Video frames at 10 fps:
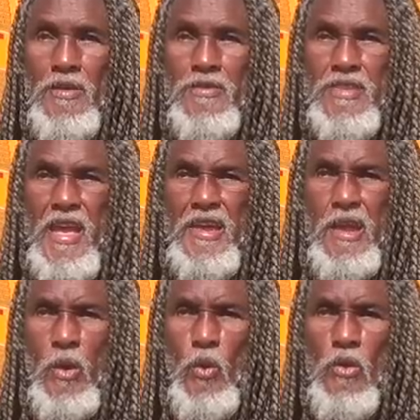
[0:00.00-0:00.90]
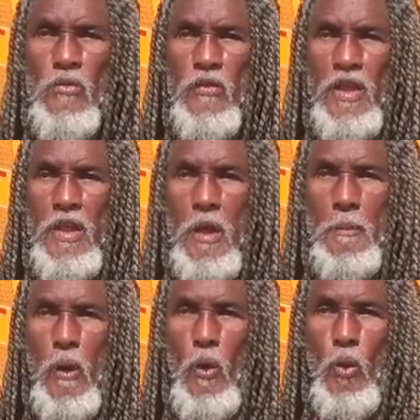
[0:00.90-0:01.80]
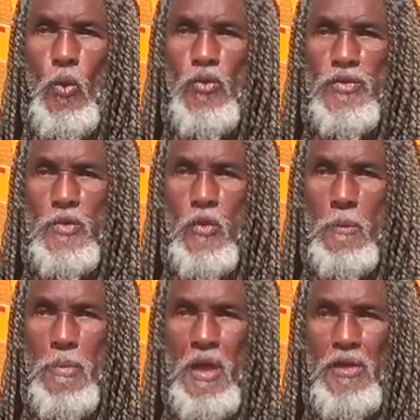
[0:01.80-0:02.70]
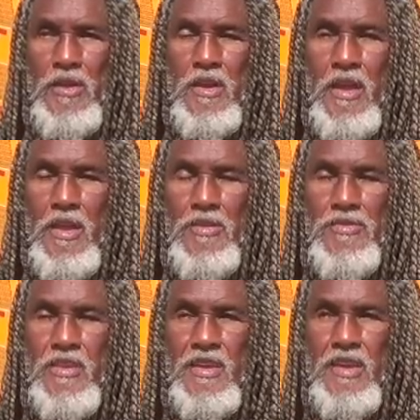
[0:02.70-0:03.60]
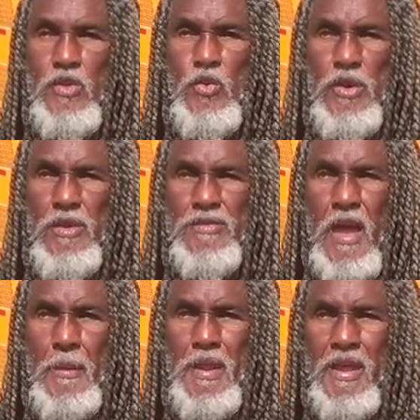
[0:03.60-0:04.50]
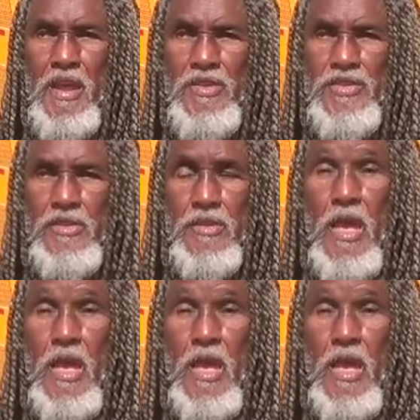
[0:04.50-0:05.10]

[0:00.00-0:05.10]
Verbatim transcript: standing willfully opposed in rebellion against the duties, obligations,